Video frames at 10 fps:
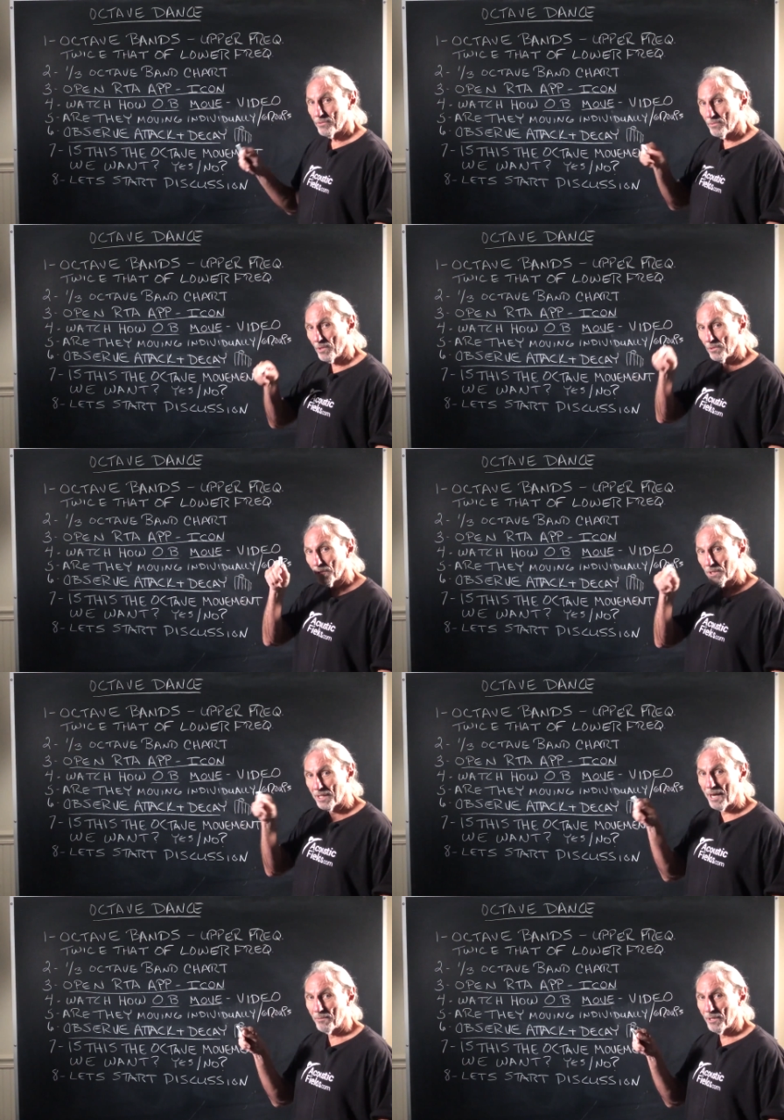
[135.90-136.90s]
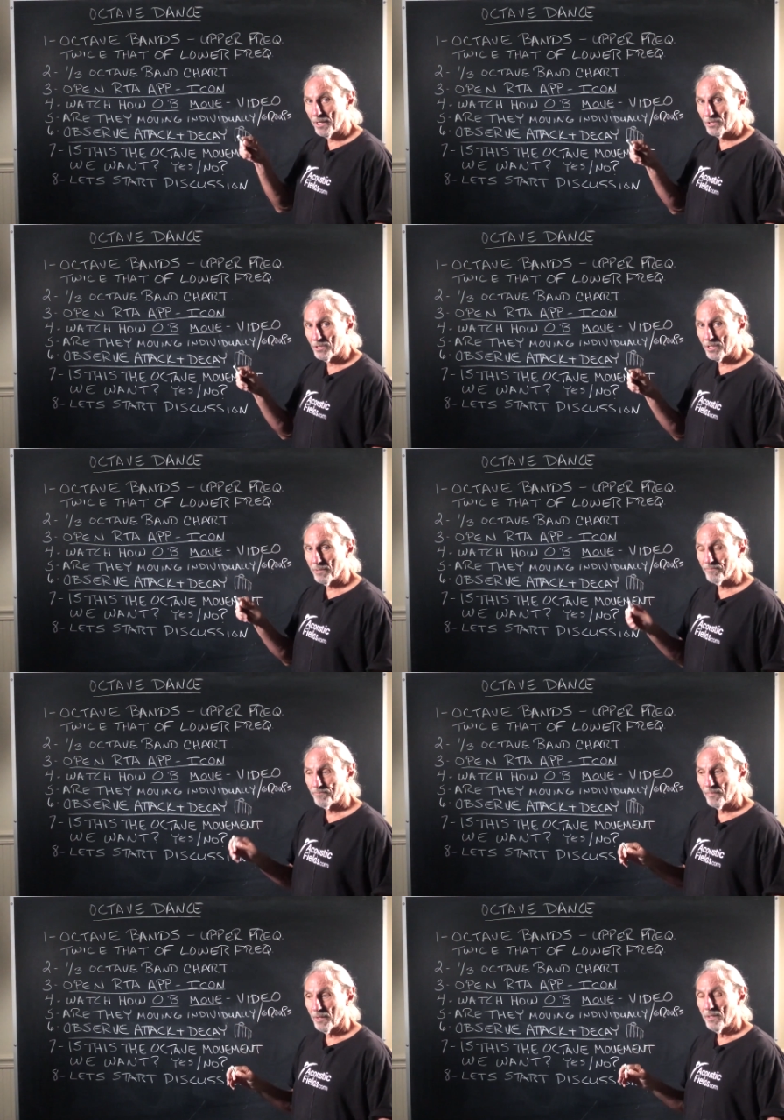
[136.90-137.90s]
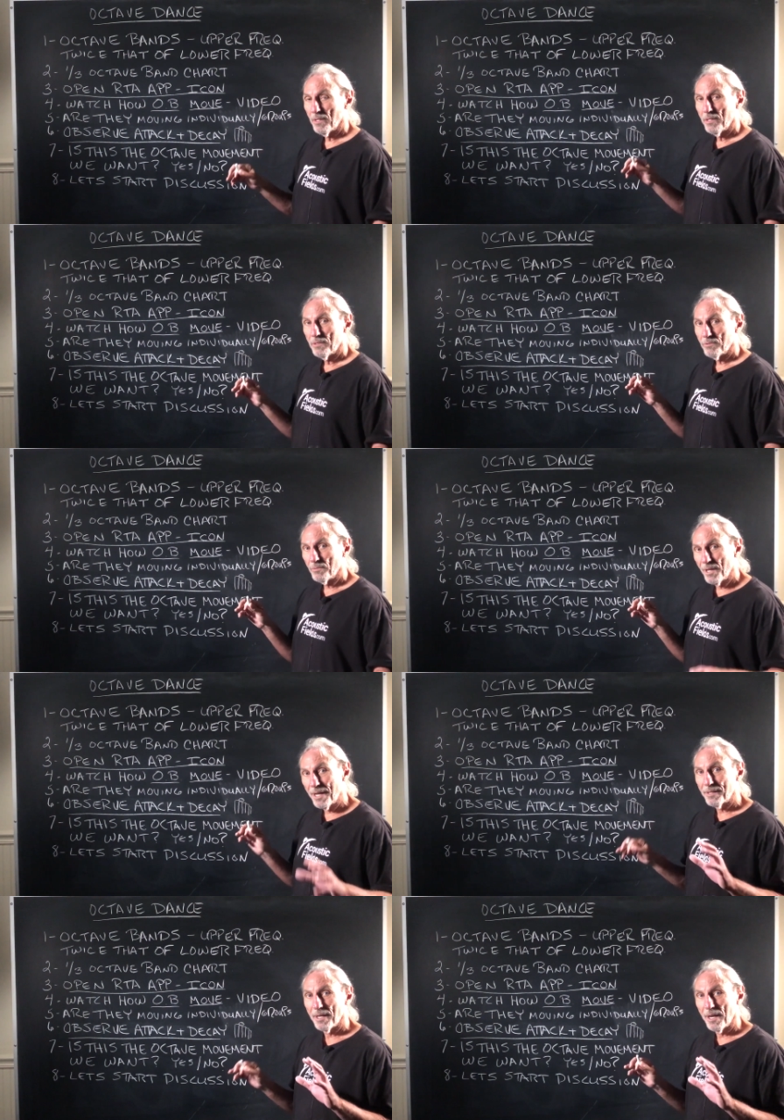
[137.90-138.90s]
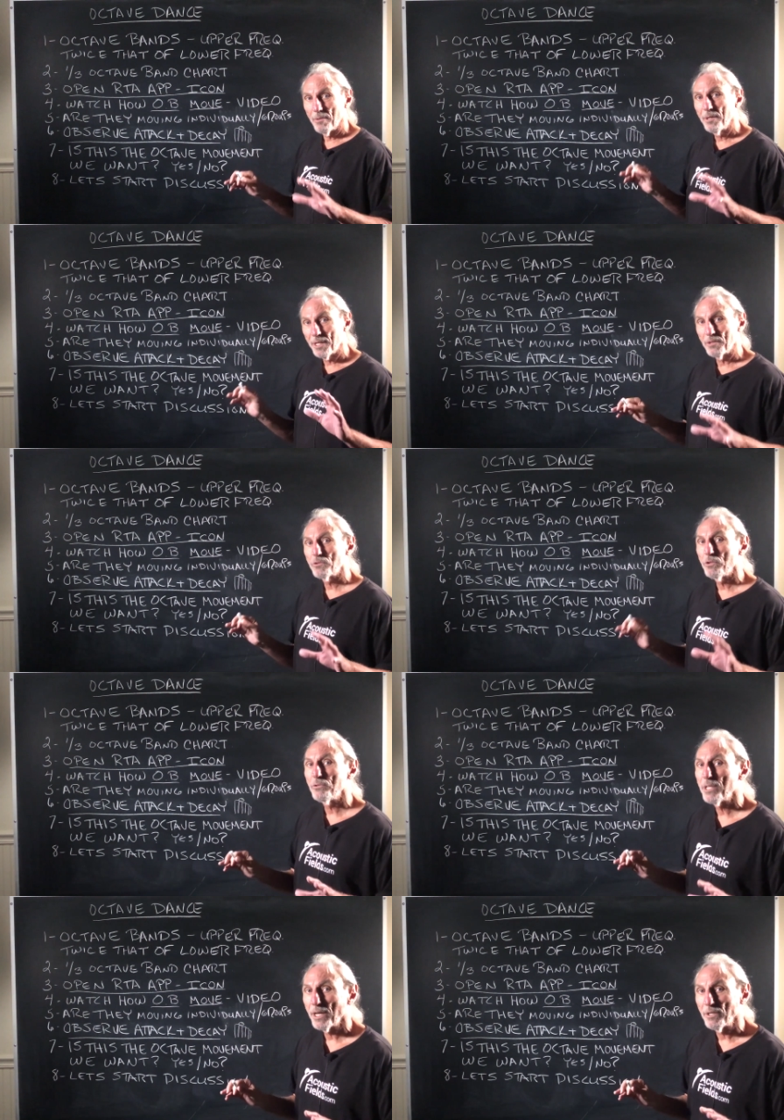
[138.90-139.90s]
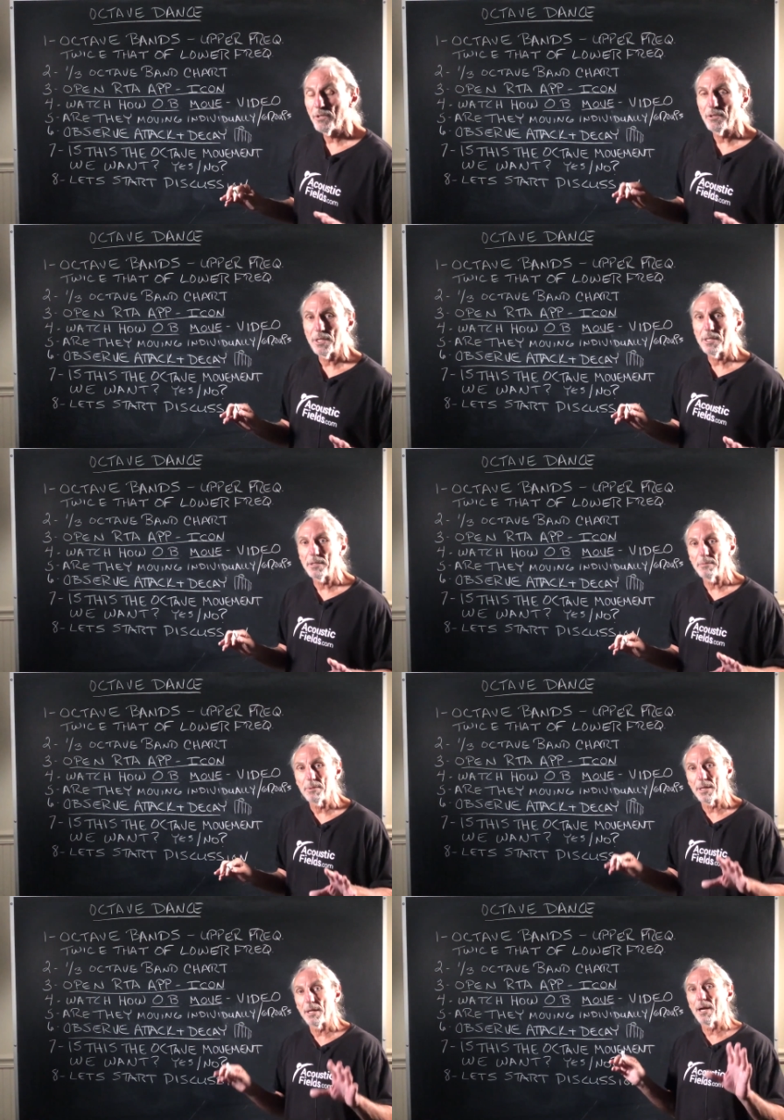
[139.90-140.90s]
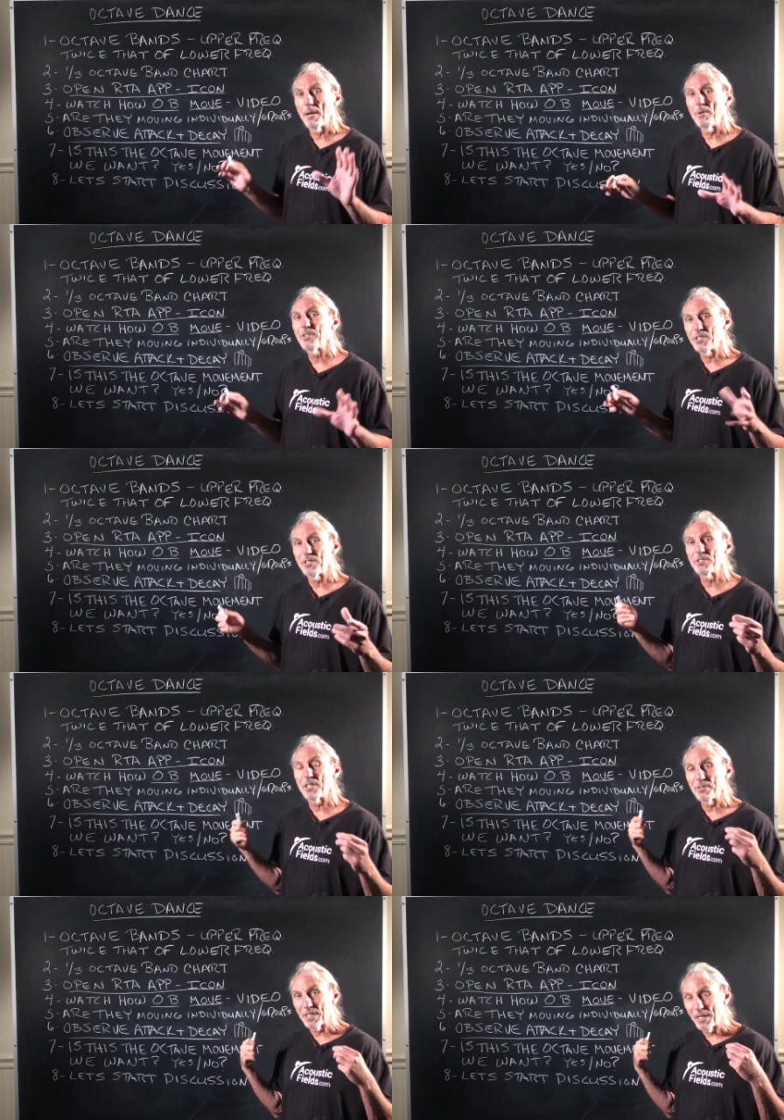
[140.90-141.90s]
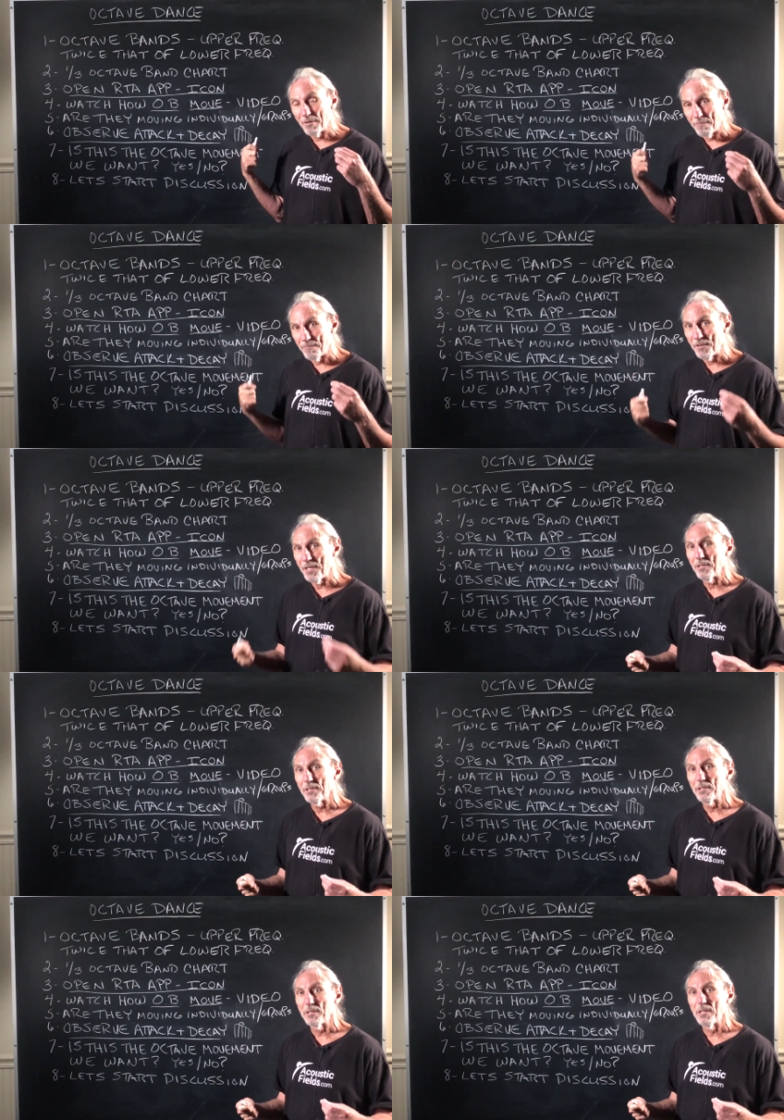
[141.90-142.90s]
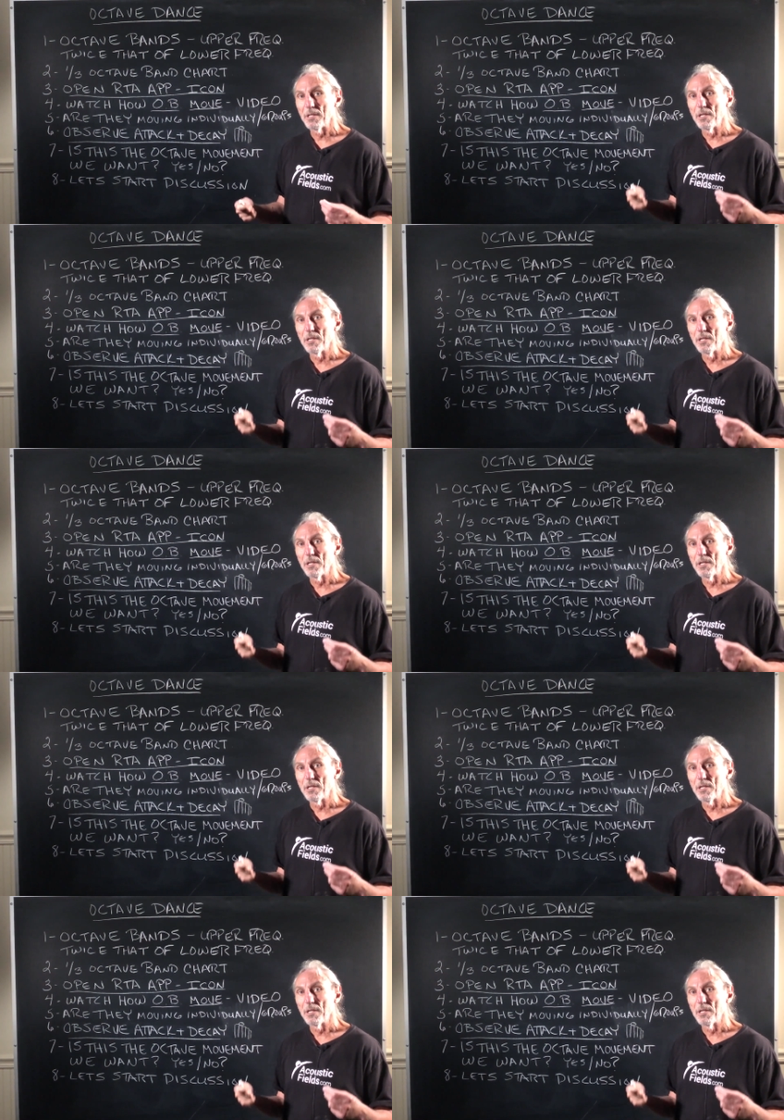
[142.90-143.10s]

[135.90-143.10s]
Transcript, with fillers: You want to look at that relationship. We're not, I don't want to get too technical here, but I, I want you to start to get a feel